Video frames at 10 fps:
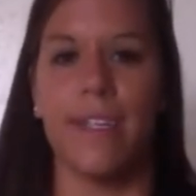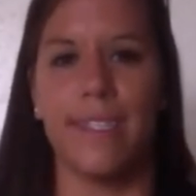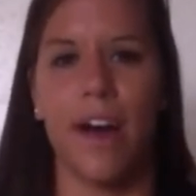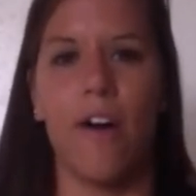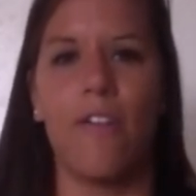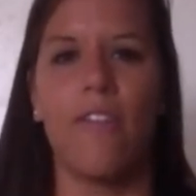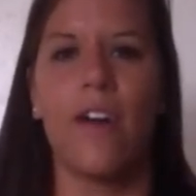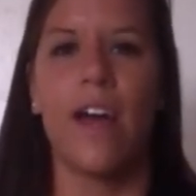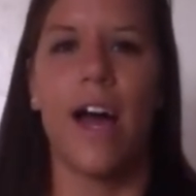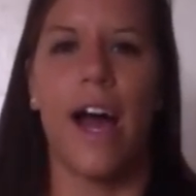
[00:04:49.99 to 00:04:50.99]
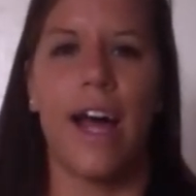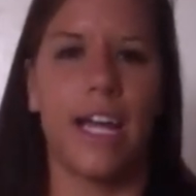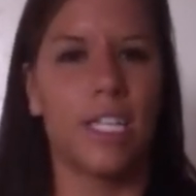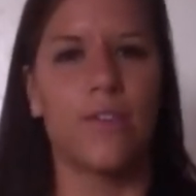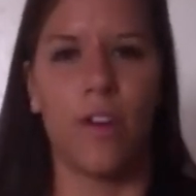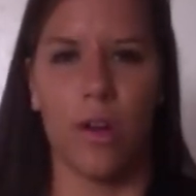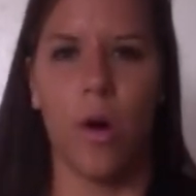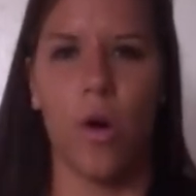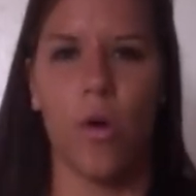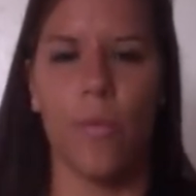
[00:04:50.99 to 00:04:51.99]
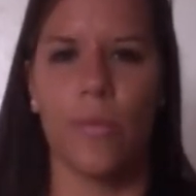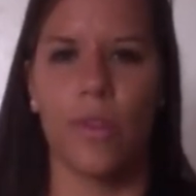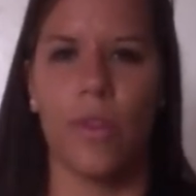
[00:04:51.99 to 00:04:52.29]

myself, and I just felt at home.